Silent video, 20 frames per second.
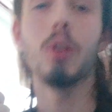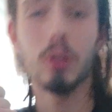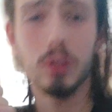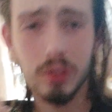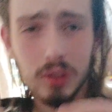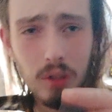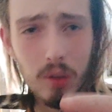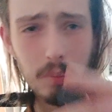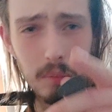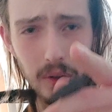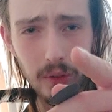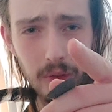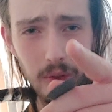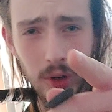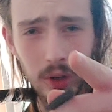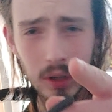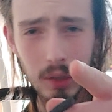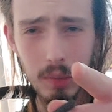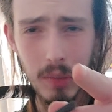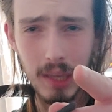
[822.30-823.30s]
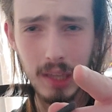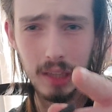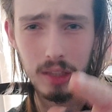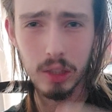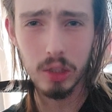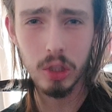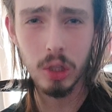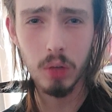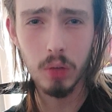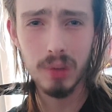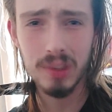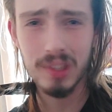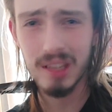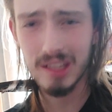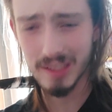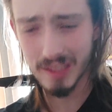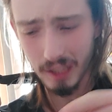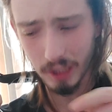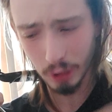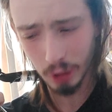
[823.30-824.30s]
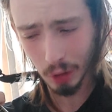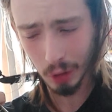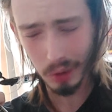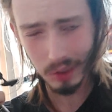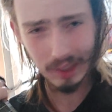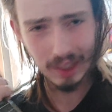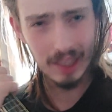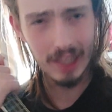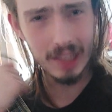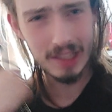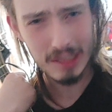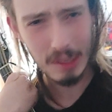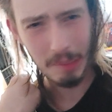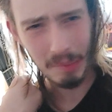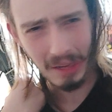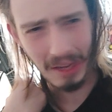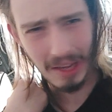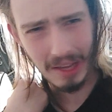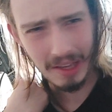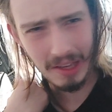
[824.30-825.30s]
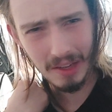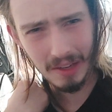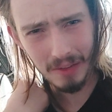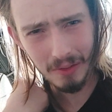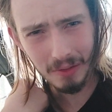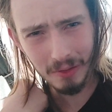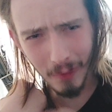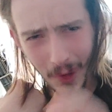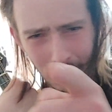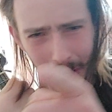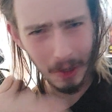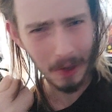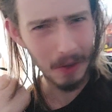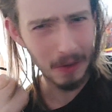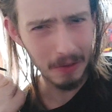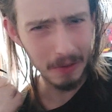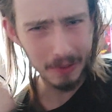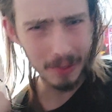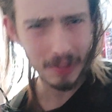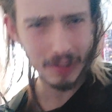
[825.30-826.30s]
Look, don't be fucking making jokes. It's a good key to play in. Fuck off.